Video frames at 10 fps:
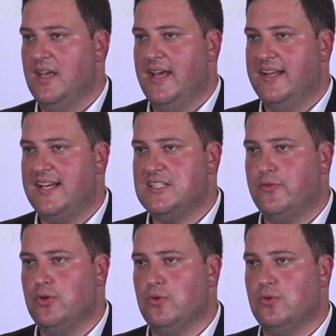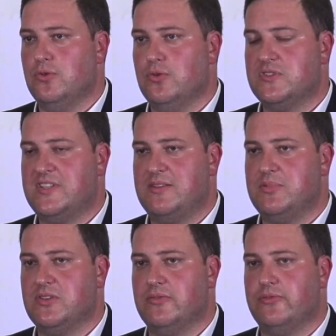And as for your
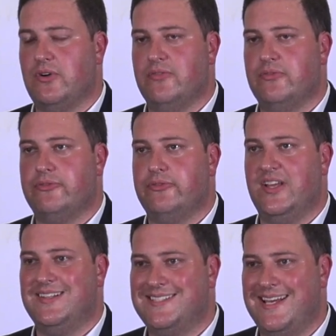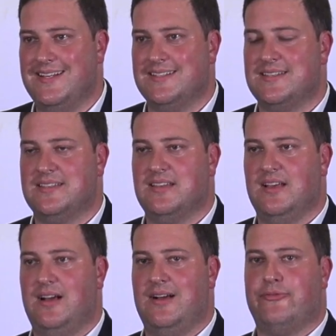statement of intent,
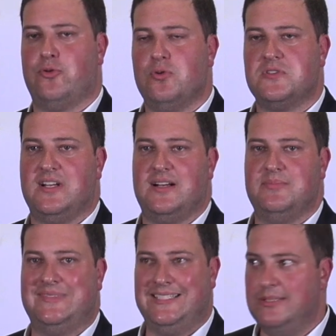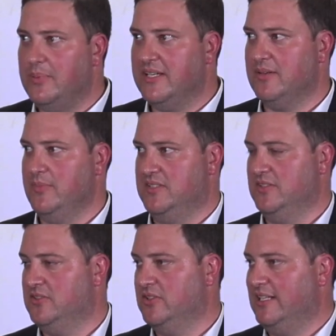of course I'm deeply committed
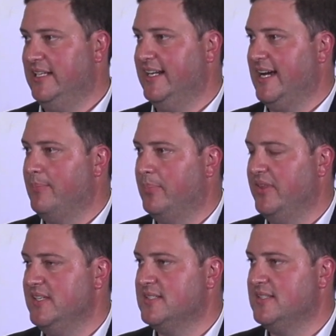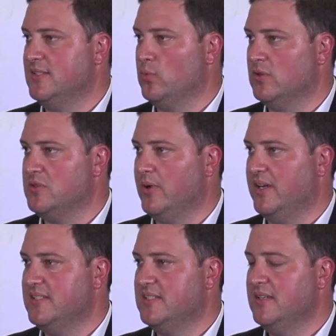to cleaning up these water
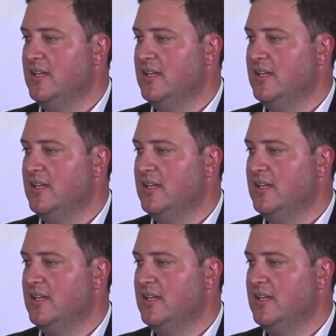bodies.